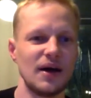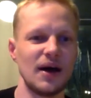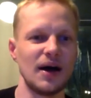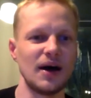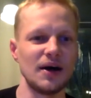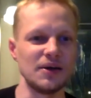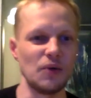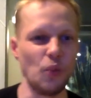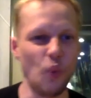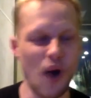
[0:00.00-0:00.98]
uh, you
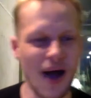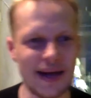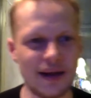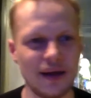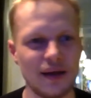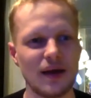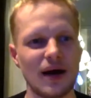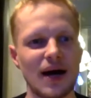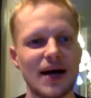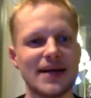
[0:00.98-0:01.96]
know, wine
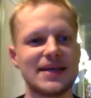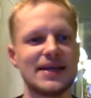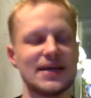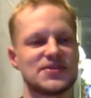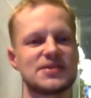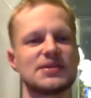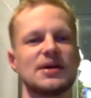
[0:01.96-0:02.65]
uh, gifts.